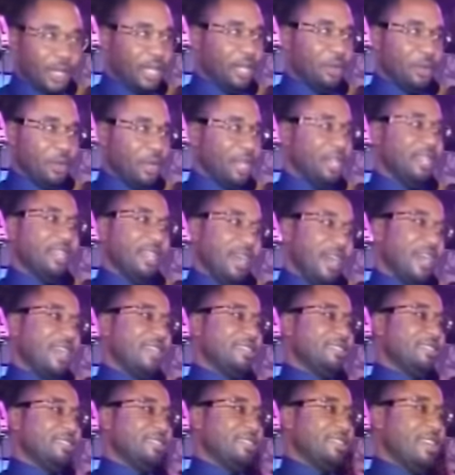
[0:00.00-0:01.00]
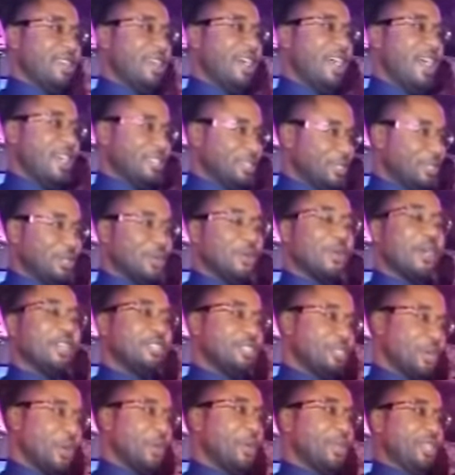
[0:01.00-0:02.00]
really nice. I so
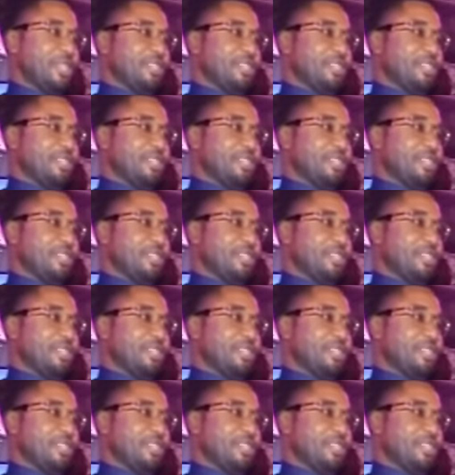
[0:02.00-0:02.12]
enjoyed it.